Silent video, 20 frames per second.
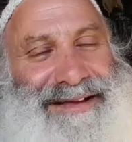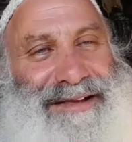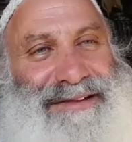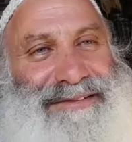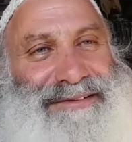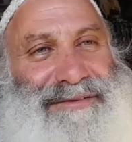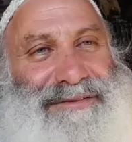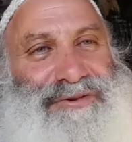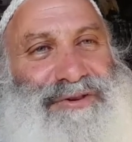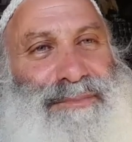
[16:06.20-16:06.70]

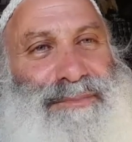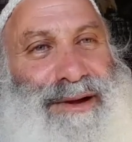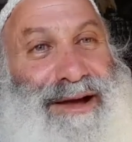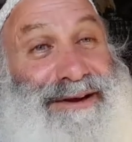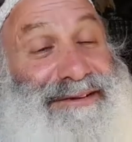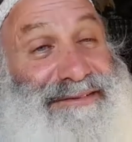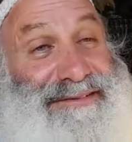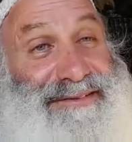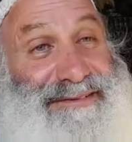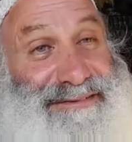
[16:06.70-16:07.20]
So Shabbat
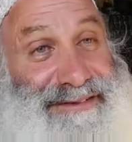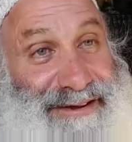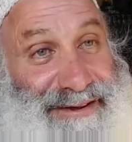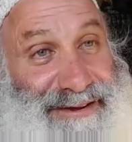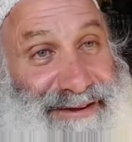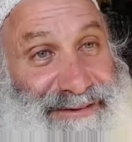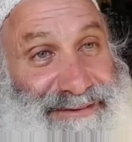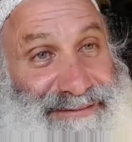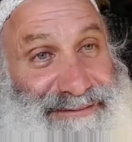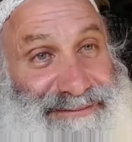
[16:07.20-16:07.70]
is the
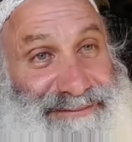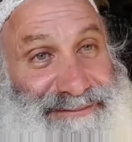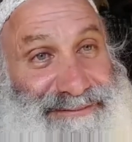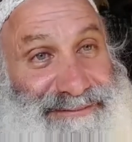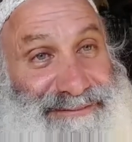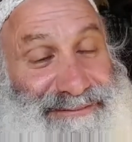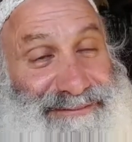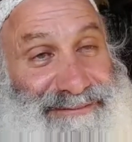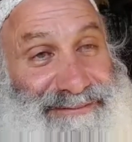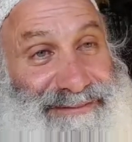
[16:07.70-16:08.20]
day,
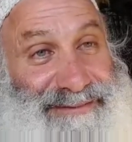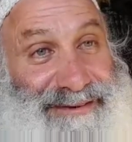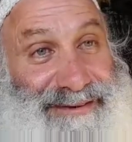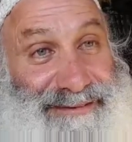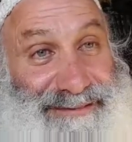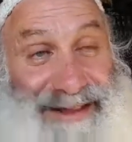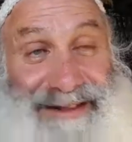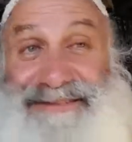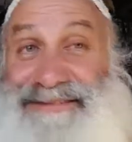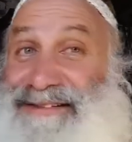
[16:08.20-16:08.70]

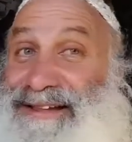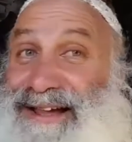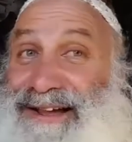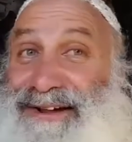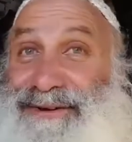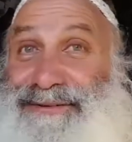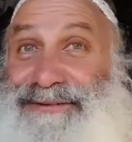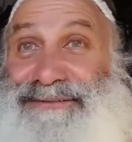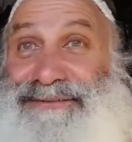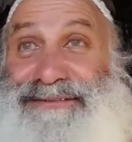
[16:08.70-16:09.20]
and that's
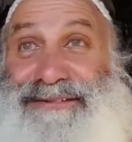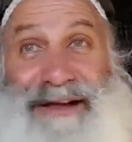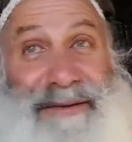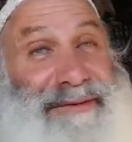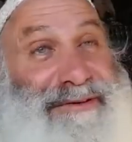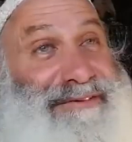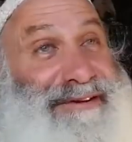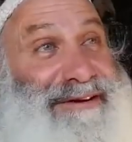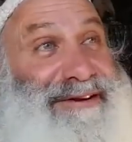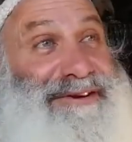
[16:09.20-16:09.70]
now,
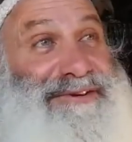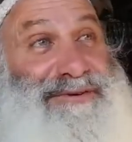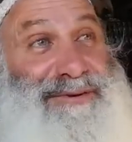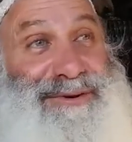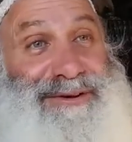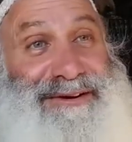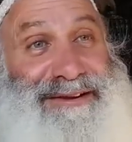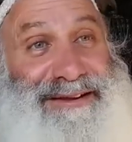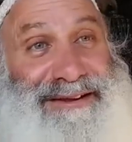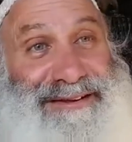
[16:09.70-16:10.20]
coming very
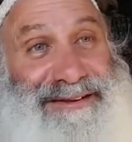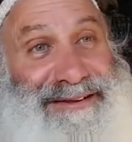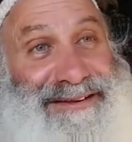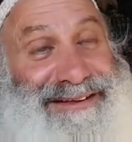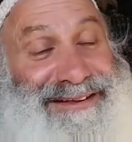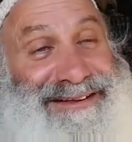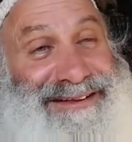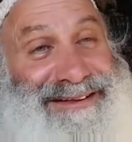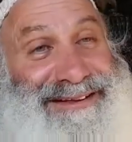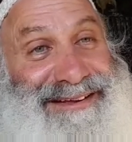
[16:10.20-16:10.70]
shortly.
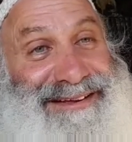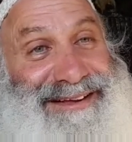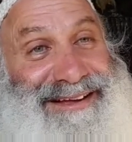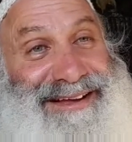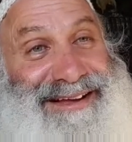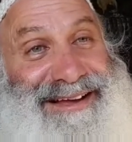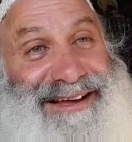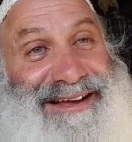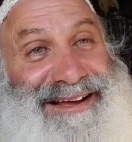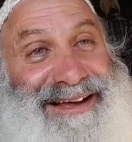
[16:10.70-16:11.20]

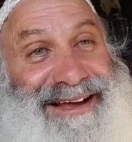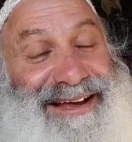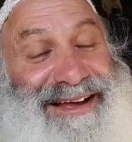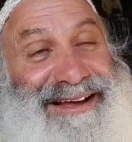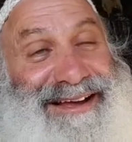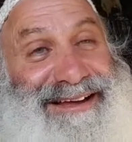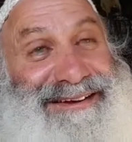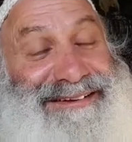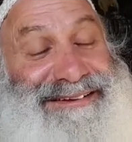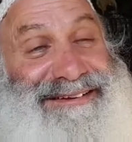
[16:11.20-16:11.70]

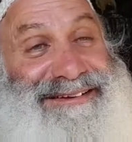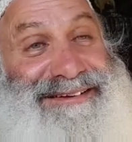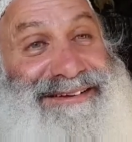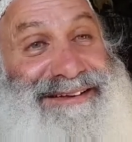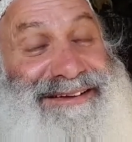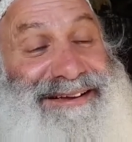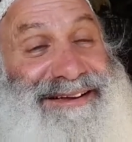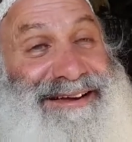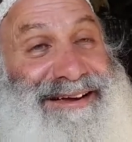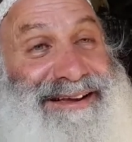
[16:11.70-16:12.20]
And
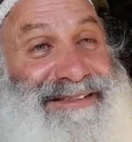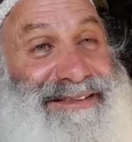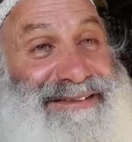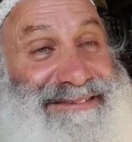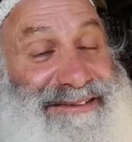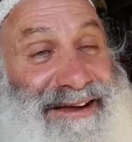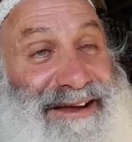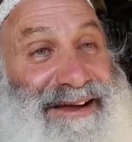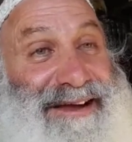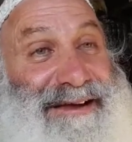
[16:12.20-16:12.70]
the
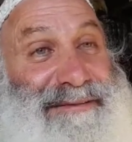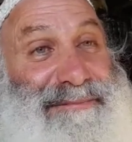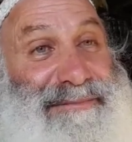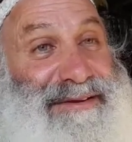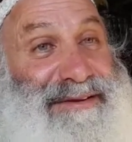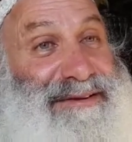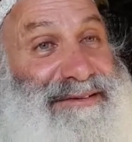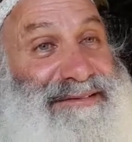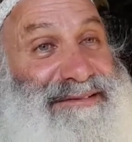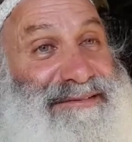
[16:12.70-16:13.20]
time
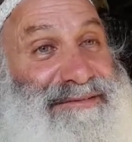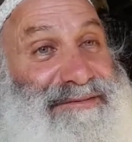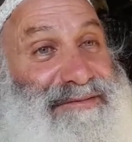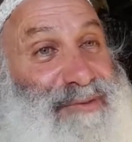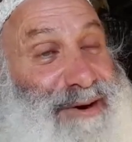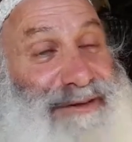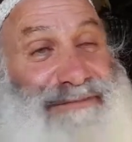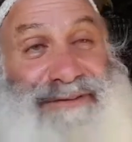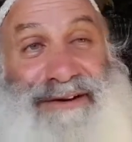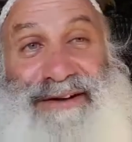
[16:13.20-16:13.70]
is
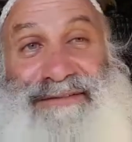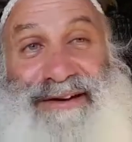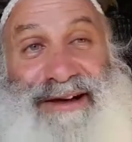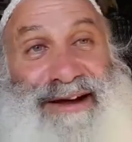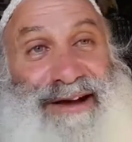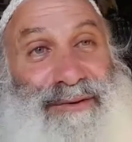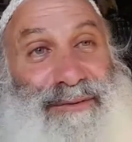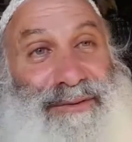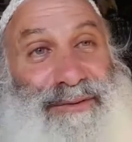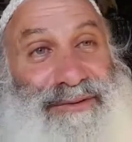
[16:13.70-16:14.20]
25
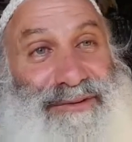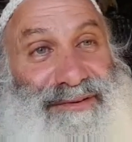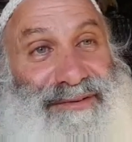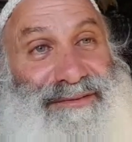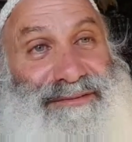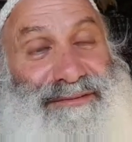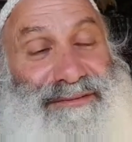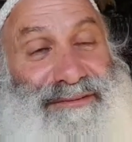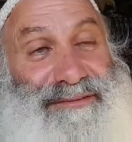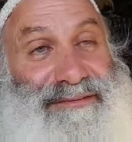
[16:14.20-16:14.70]

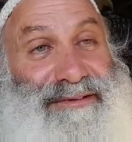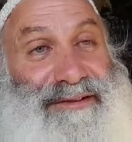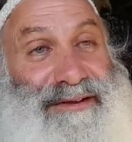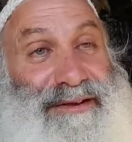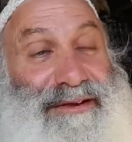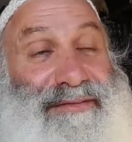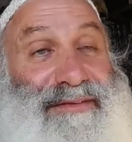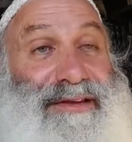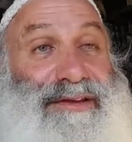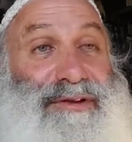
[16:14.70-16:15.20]
hours
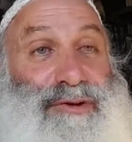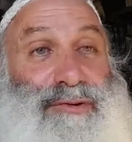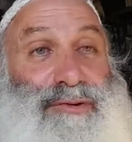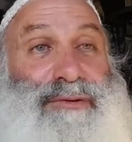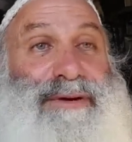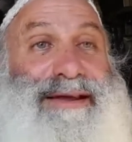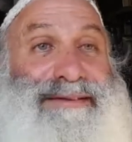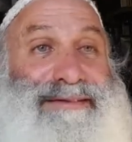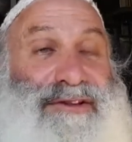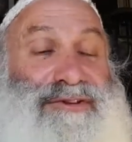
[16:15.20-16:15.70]
that you
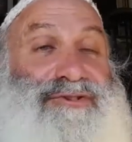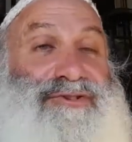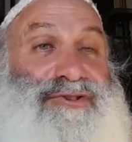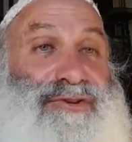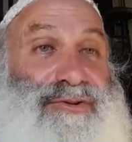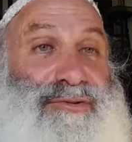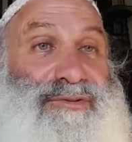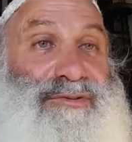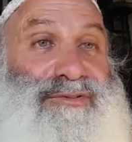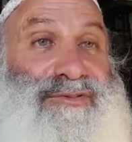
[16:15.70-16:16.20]
get to
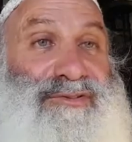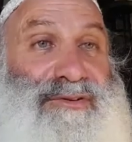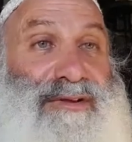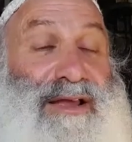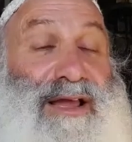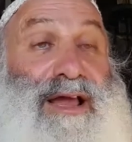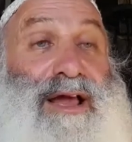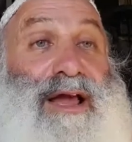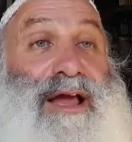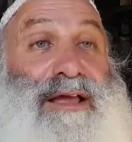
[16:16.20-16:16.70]
choose.
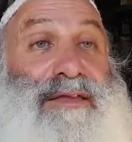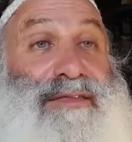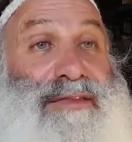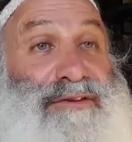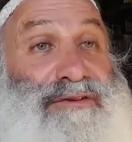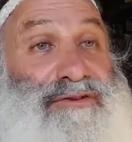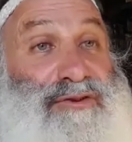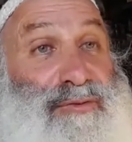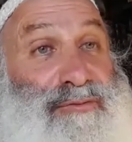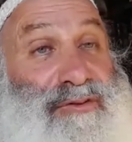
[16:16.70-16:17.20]

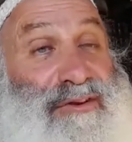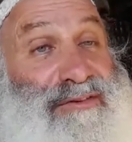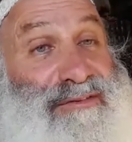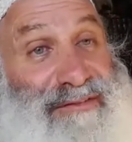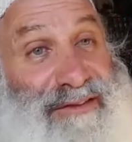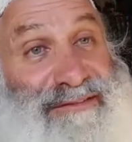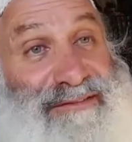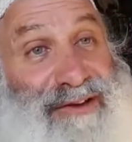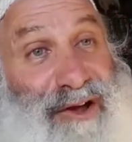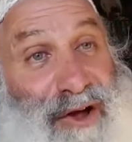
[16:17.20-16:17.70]

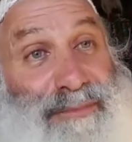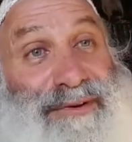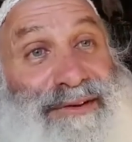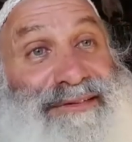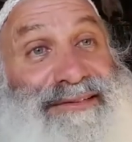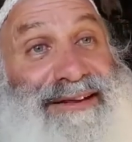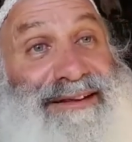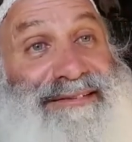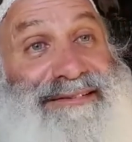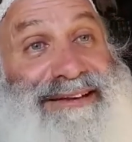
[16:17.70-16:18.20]
The Talmud
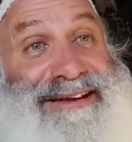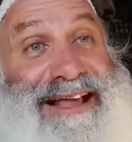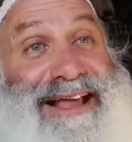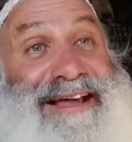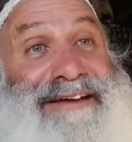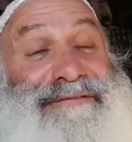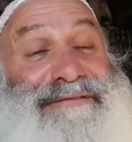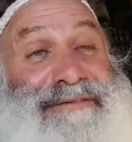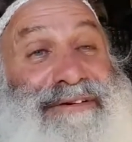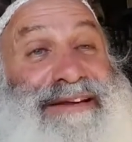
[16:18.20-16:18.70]
says that
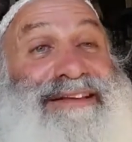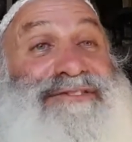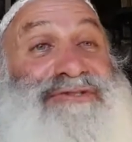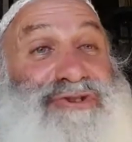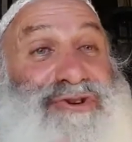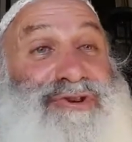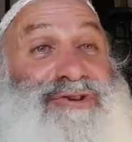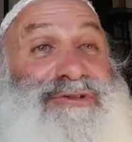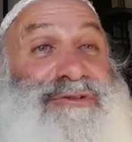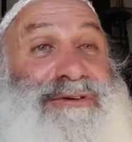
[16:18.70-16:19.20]
every
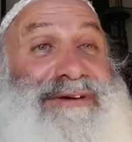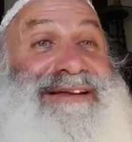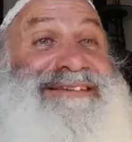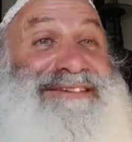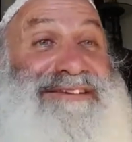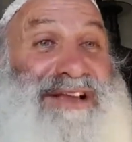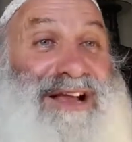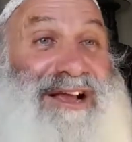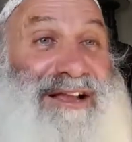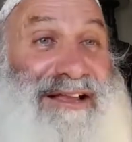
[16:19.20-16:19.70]
Jew is
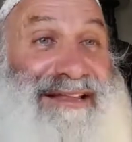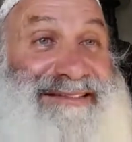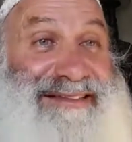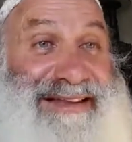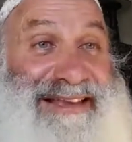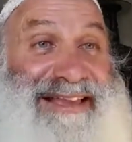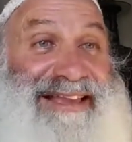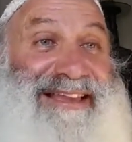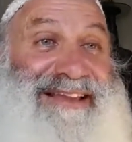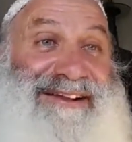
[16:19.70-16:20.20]
a
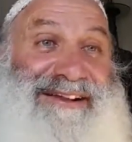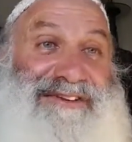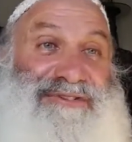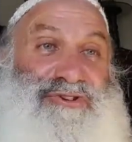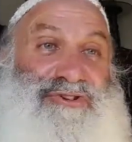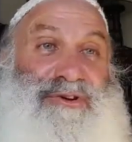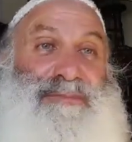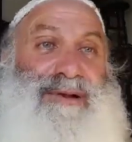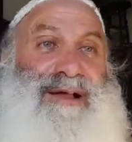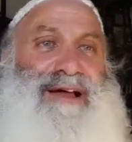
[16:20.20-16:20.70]
king on
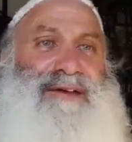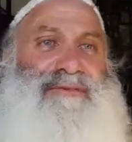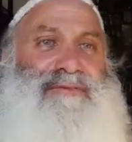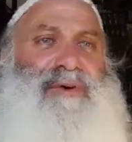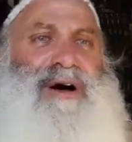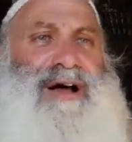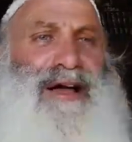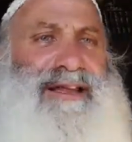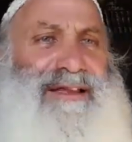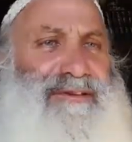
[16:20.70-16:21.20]
Shabbat.
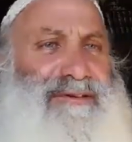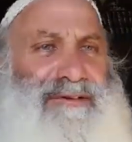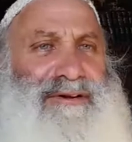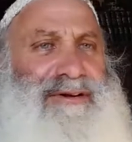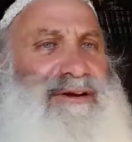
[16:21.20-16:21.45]
Why?